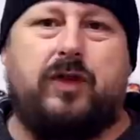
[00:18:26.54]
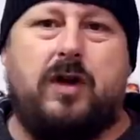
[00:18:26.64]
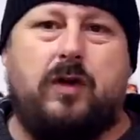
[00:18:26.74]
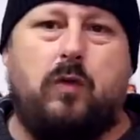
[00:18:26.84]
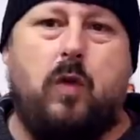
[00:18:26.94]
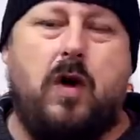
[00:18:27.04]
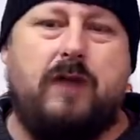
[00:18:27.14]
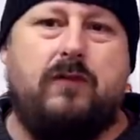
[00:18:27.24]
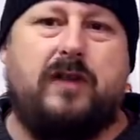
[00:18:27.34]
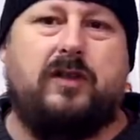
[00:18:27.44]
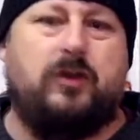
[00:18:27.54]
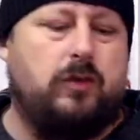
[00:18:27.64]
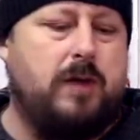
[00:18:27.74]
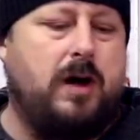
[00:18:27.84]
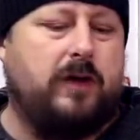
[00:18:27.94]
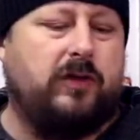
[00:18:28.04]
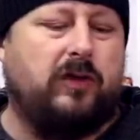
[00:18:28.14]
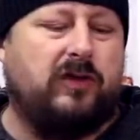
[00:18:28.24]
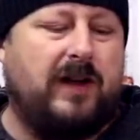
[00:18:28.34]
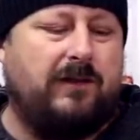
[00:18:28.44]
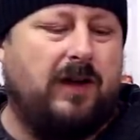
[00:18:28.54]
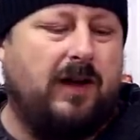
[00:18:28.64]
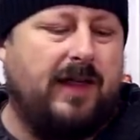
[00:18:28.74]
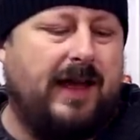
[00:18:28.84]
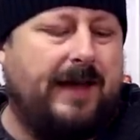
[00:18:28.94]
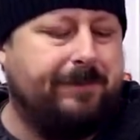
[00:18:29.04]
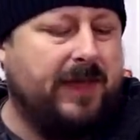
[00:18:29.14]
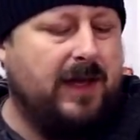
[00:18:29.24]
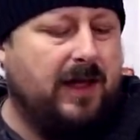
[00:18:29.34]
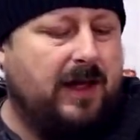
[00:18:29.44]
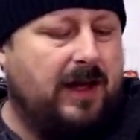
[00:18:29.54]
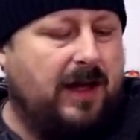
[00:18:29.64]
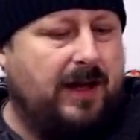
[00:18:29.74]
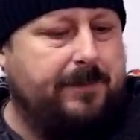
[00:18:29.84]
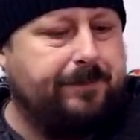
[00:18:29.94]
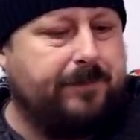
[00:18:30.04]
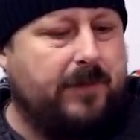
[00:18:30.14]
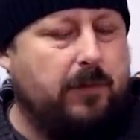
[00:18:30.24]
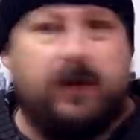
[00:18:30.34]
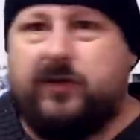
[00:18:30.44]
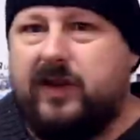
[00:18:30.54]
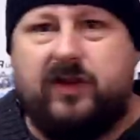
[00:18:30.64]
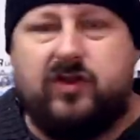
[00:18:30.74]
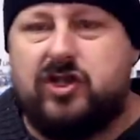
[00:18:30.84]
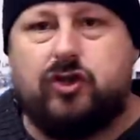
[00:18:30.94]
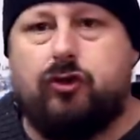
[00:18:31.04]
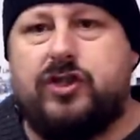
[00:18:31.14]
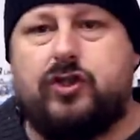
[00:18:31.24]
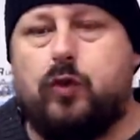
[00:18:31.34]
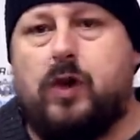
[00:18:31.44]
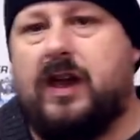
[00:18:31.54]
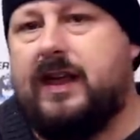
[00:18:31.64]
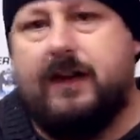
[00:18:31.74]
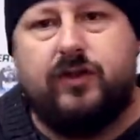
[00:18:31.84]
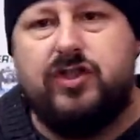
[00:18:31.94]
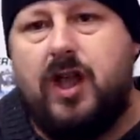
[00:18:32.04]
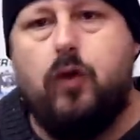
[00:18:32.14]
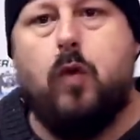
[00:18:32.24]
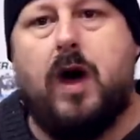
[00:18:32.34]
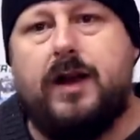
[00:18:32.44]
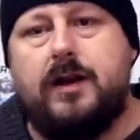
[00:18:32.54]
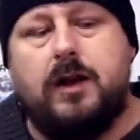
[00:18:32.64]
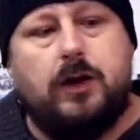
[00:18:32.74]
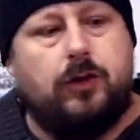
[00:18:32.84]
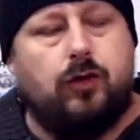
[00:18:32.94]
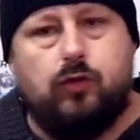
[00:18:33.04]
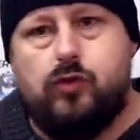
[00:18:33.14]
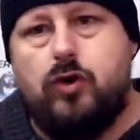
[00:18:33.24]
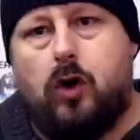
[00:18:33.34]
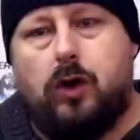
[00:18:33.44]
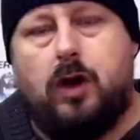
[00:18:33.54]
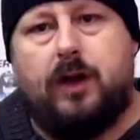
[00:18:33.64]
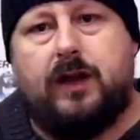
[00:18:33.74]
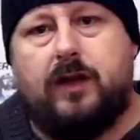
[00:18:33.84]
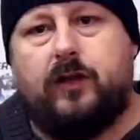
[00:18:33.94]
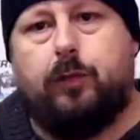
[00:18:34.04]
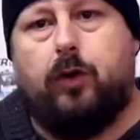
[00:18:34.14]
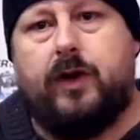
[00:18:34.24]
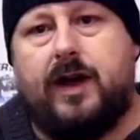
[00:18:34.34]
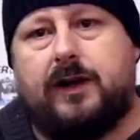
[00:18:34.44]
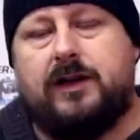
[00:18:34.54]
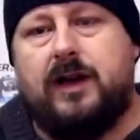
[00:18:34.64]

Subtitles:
kind of white residue marks and stuff like that. Whereas this is just crystal clear. There is no one that will not like this product.